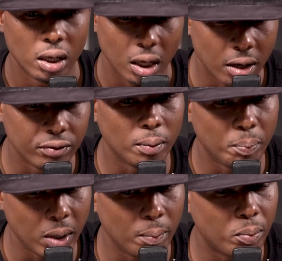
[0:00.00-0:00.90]
of the
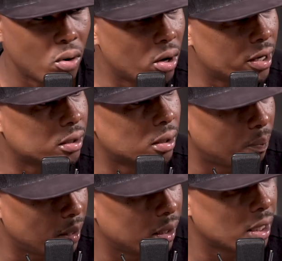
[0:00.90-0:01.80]
big boys, the
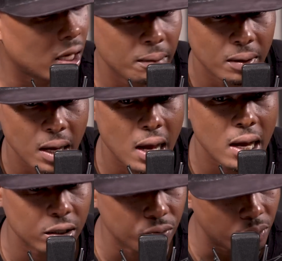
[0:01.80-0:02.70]
big name
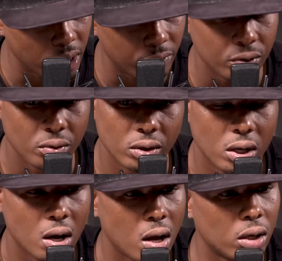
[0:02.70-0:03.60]
guys, whatever you want to
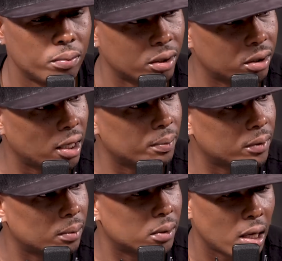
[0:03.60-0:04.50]
call them, that stepped
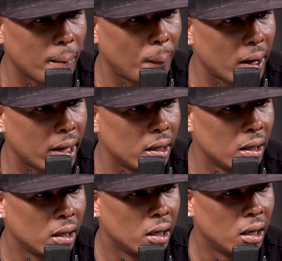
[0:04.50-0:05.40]
up to that plate
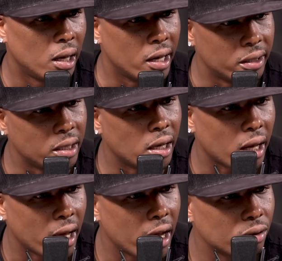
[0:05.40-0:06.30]
and then
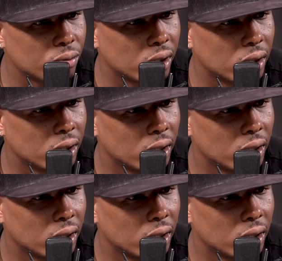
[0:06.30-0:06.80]
handled it.